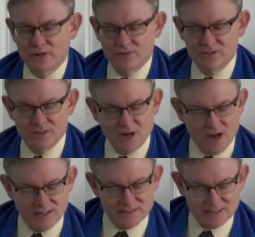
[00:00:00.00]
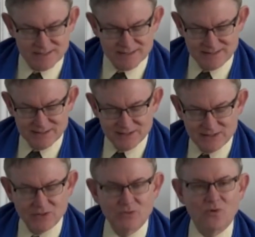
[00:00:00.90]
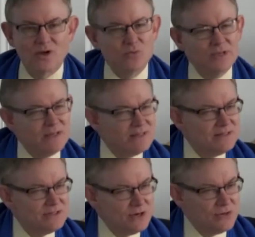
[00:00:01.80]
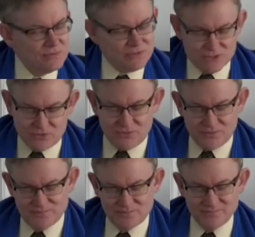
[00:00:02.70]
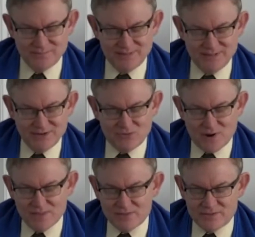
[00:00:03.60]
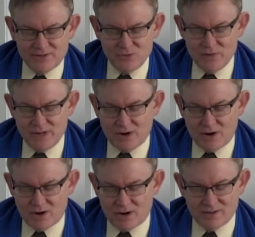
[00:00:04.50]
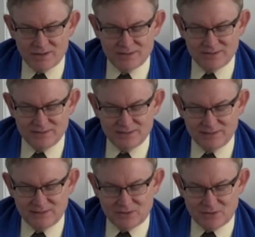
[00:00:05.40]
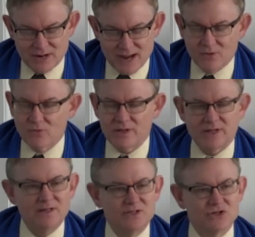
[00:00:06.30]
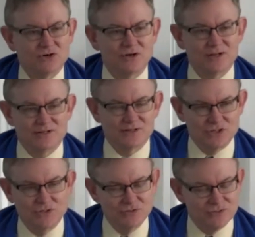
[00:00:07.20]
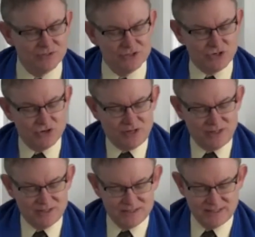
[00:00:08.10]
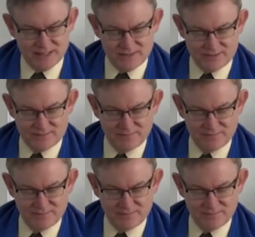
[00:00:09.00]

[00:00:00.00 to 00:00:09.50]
not or what we don't do, rather than who we are or how we choose to journey together.